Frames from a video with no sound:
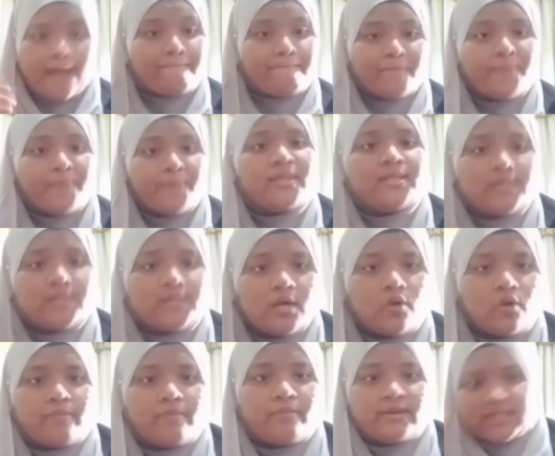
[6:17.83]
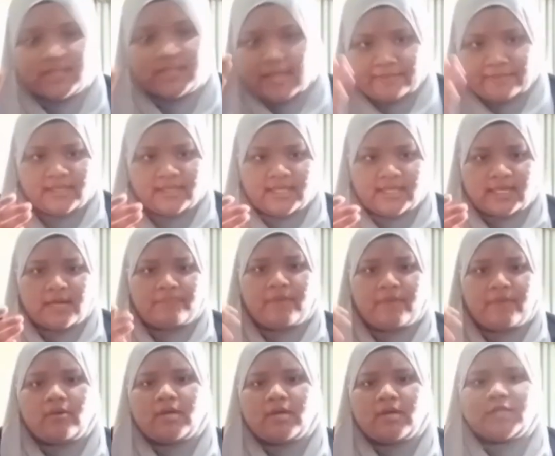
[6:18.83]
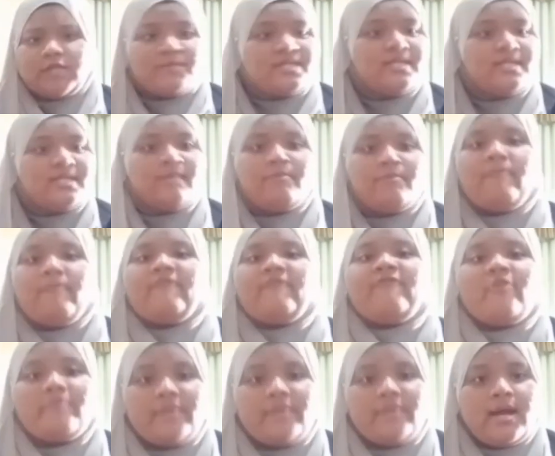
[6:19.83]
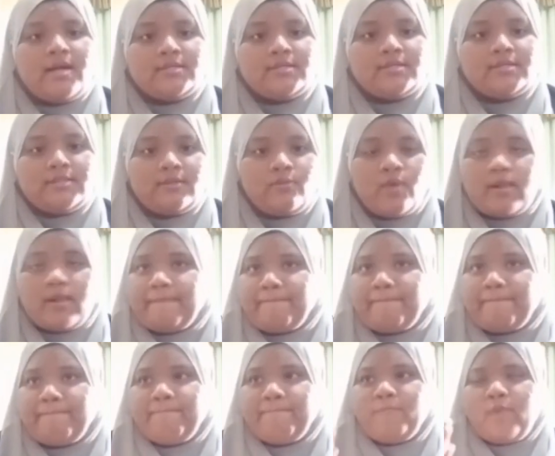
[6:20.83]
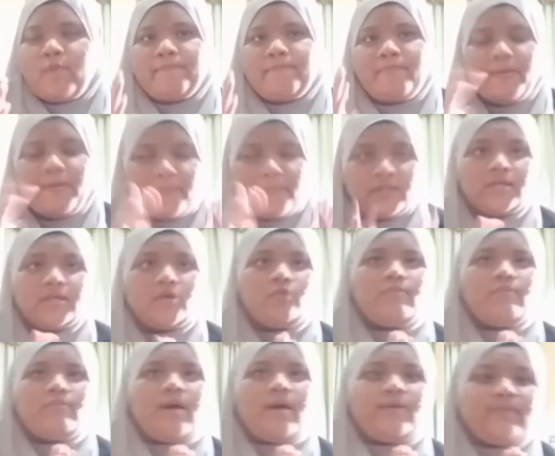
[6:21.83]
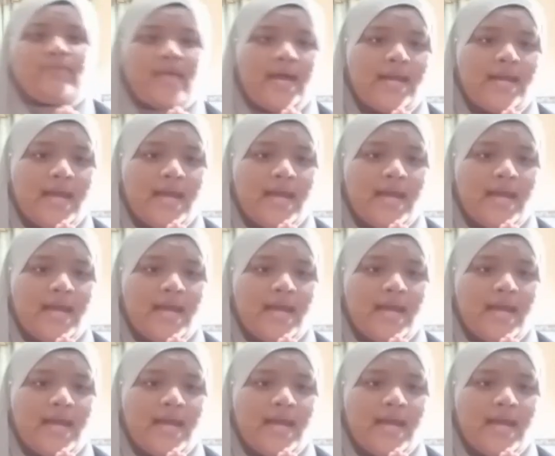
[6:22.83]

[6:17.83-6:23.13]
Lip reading: people know about something, about especially about performing arts. Well, when people know about that,